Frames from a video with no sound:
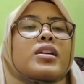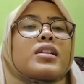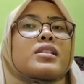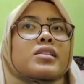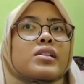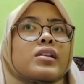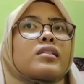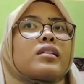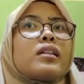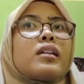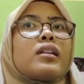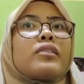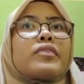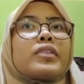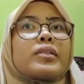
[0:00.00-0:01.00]

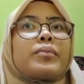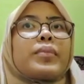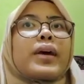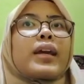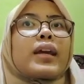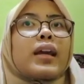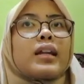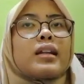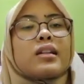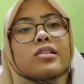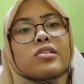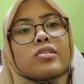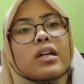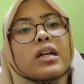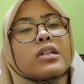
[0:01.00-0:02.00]
channel, feedback, and
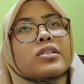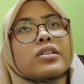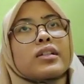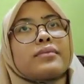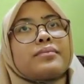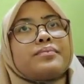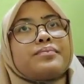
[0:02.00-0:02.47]
distraction.